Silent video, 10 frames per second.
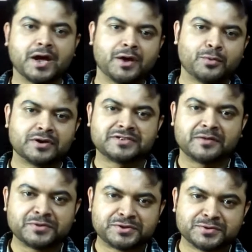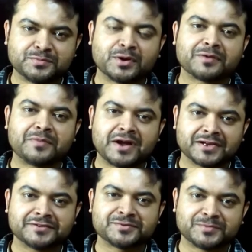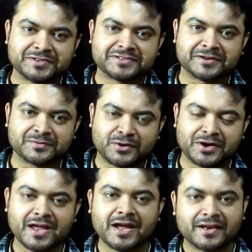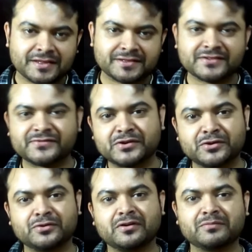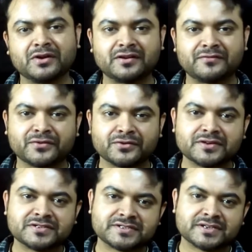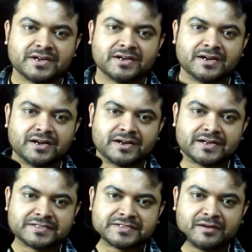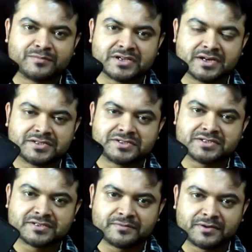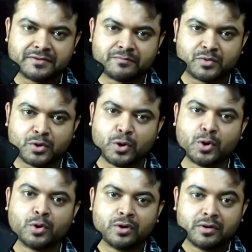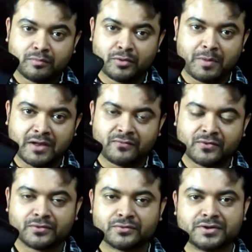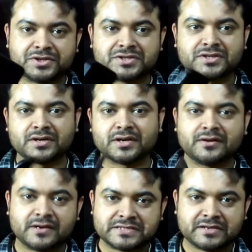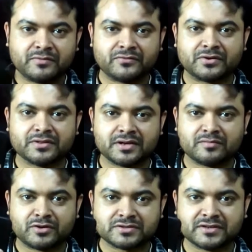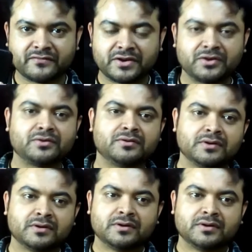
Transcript: Hey what is up YouTube, welcome back, it's Super Technoboy and in this video I'm going to review this uh, Samsung J7 Pro mobile phone which uh, you have seen before in the unboxing video